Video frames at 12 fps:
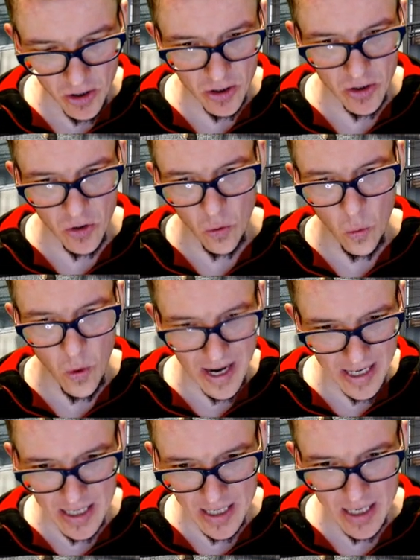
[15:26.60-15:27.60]

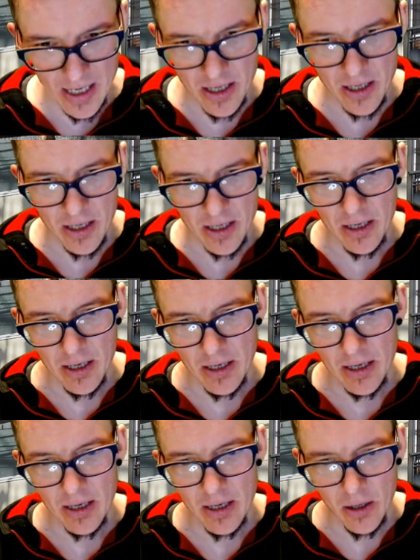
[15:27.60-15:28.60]
When,
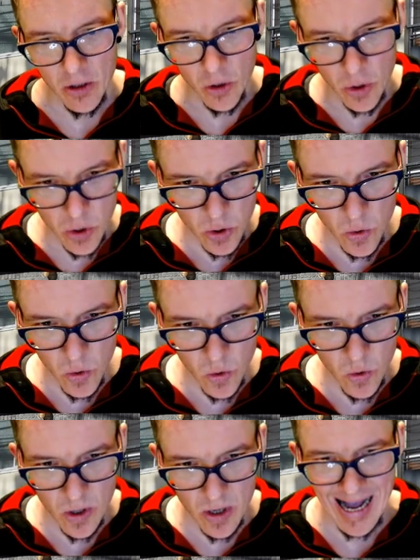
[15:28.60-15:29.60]
who,
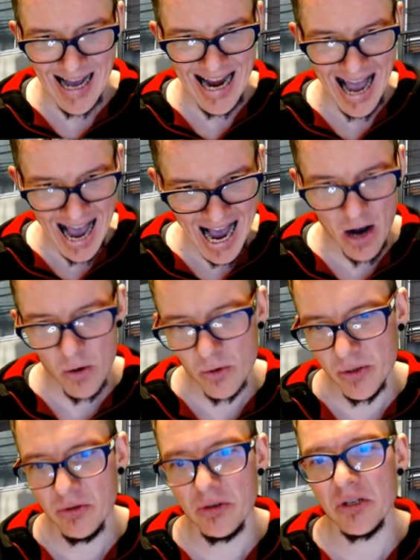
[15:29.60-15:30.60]
and how do
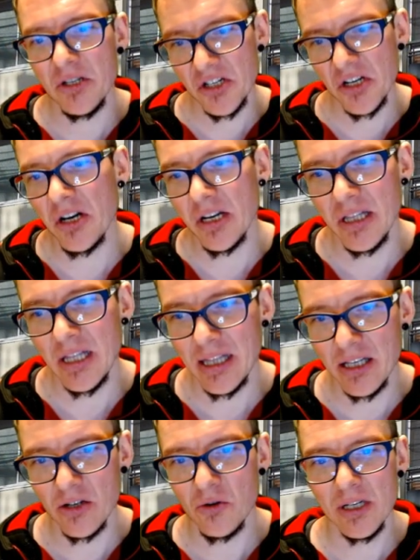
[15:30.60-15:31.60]
you decide that the
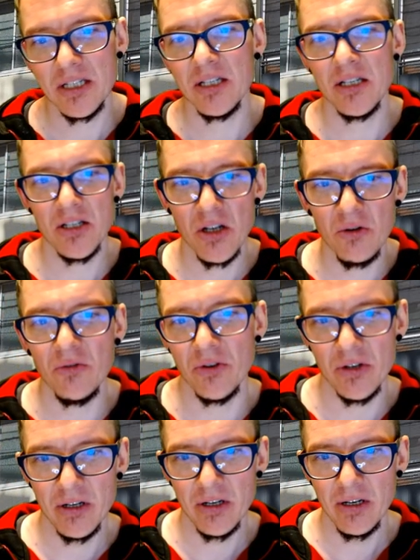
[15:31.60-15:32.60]
crisis is over?
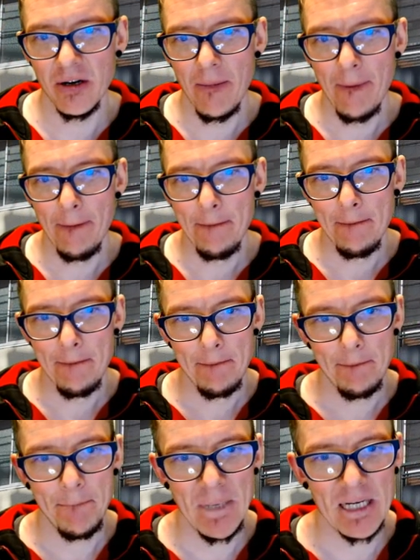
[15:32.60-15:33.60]

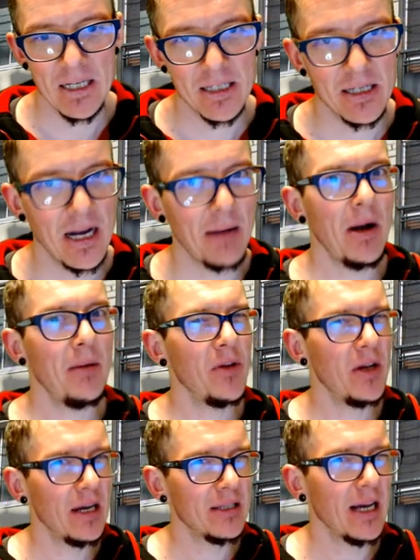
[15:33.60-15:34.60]
Because
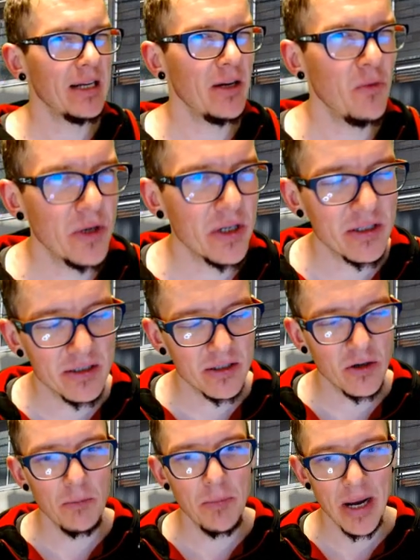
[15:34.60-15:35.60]
I don't want to
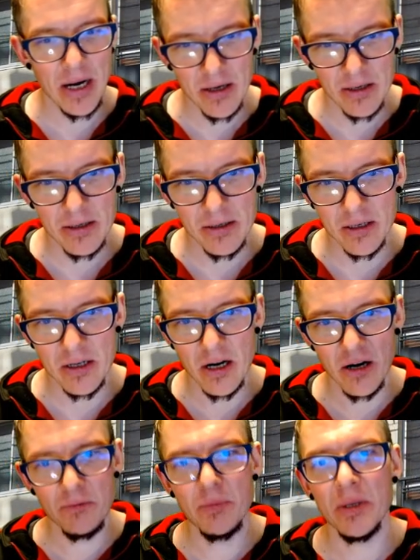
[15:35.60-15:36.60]
compare the
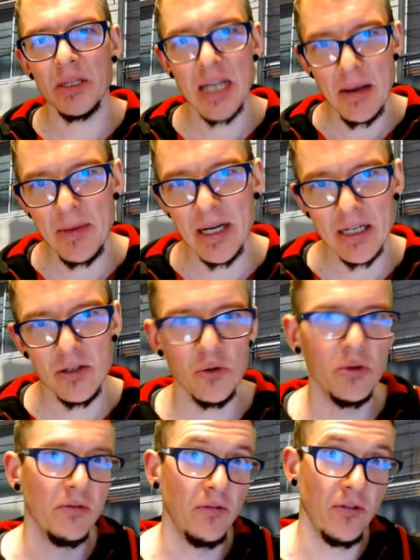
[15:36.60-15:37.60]
current pandemic to
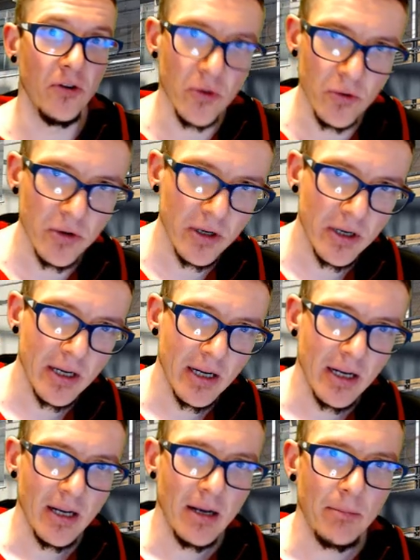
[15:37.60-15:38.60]
the flu,
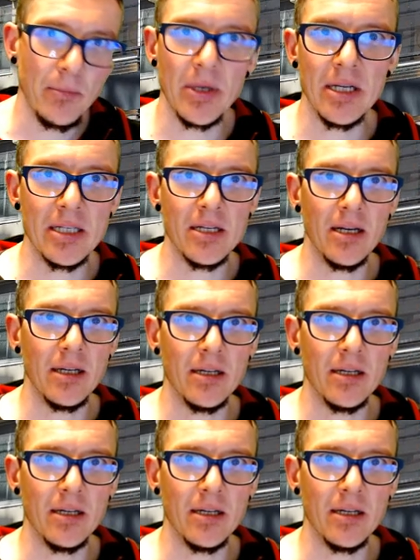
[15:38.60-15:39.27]
but it's like,